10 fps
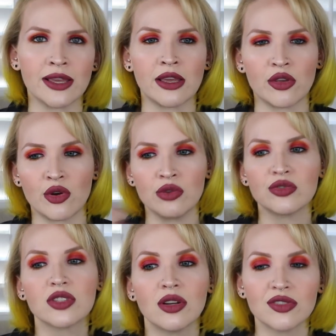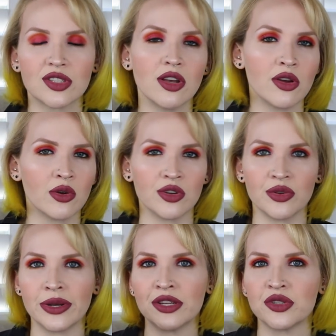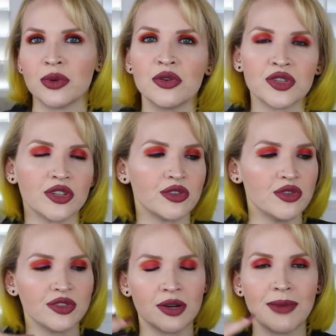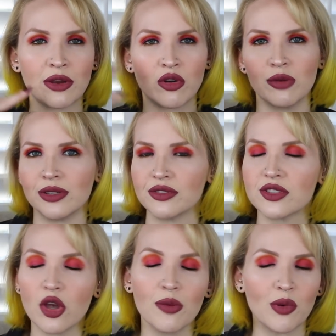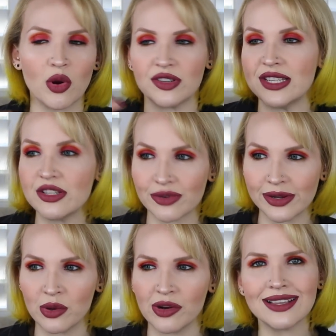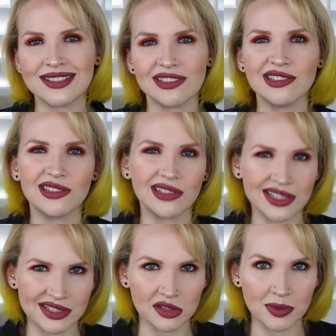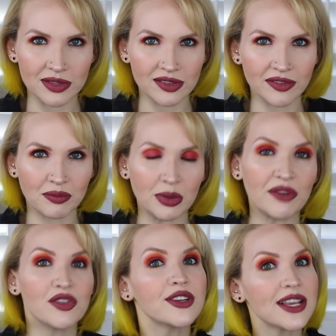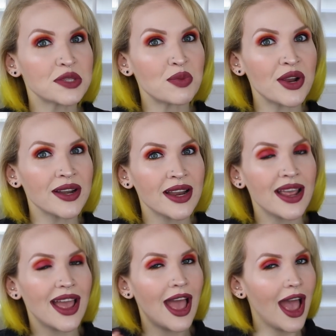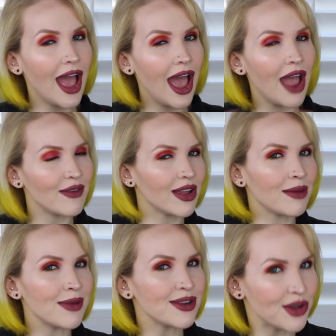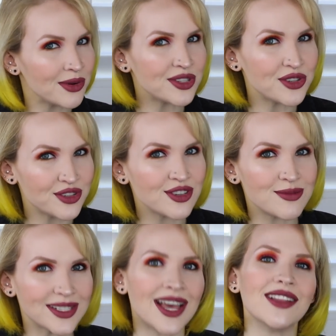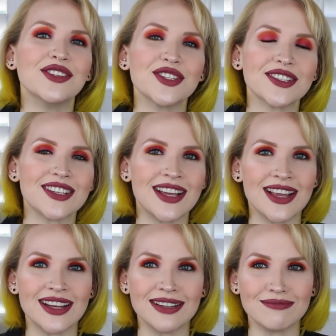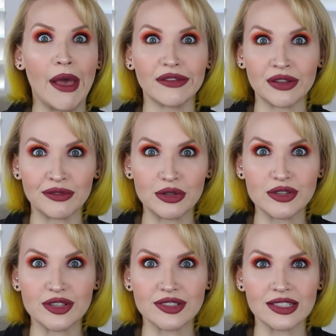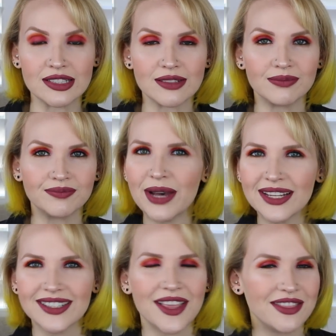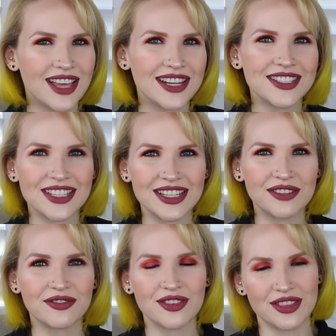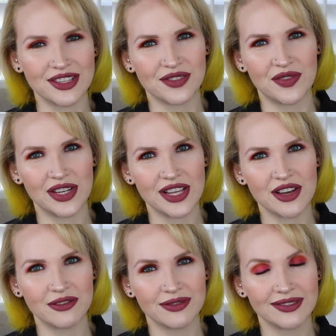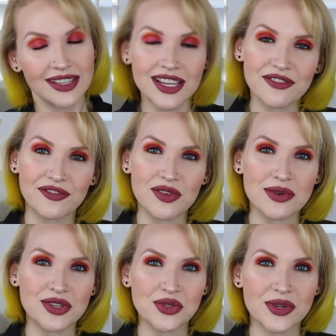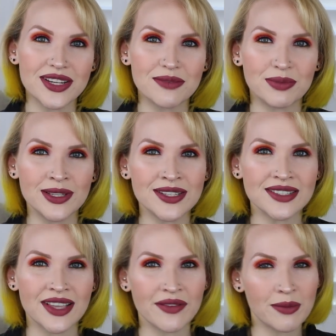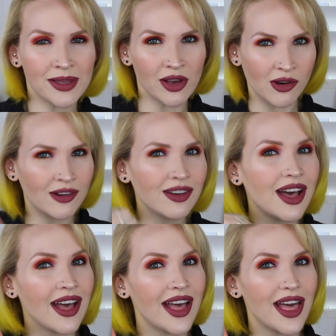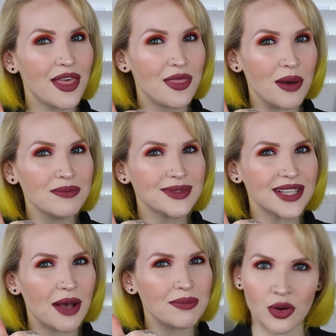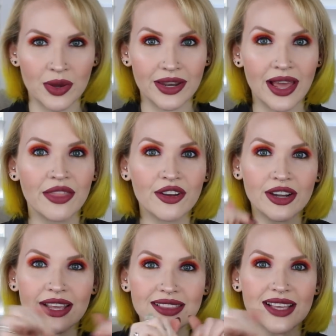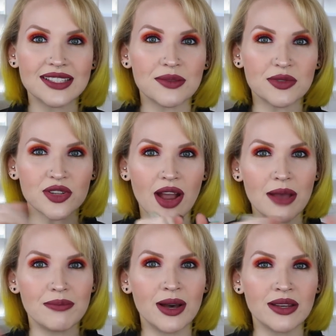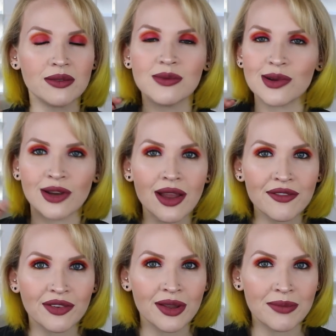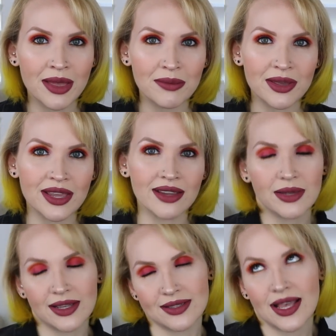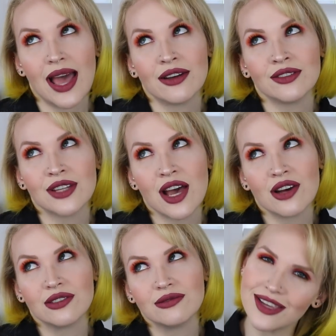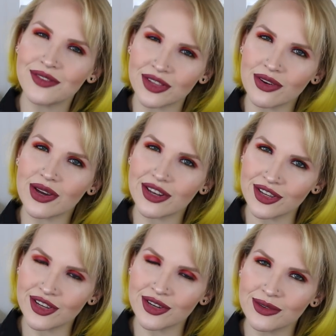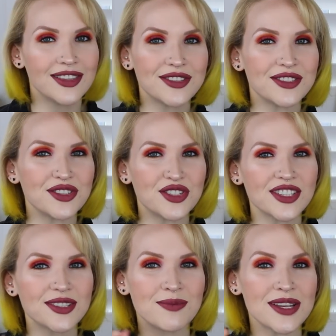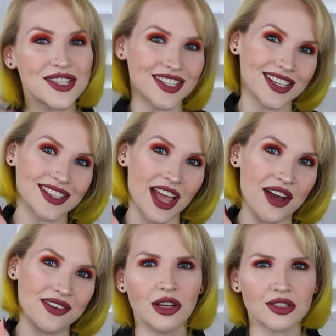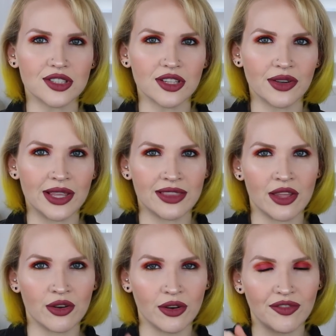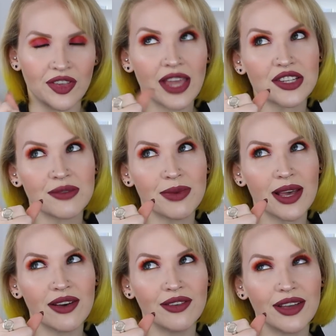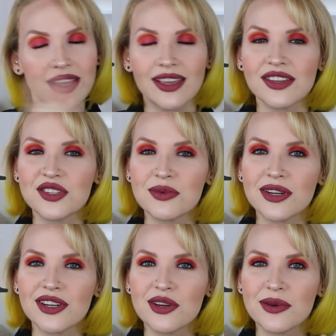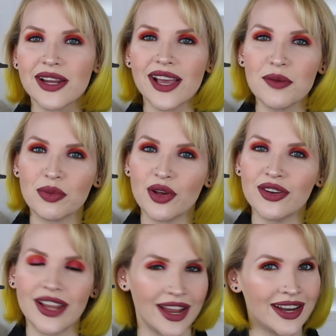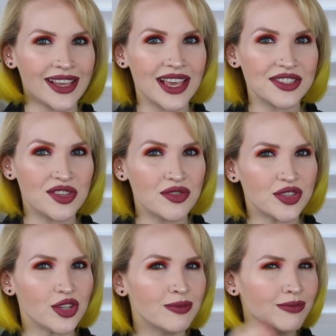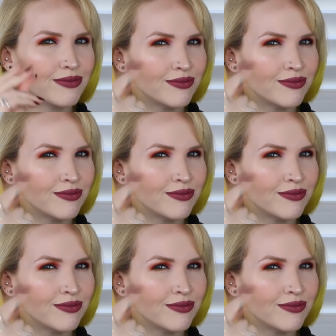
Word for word: like your own salt soak or doing H2Ocean, or using a microbial soap or tea tree oil is a little less expensive. But if you're desperate, I recommend going to your dermatologist and asking for assistance. But that is it for this video. If you enjoyed it, please give it a big ol' thumbs up. Go on down there and hit that subscribe button wherever it may be because I don't know, even though I do, this is just my shtick now. Also hit that notification bell in case you want to know when I upload and in case YouTube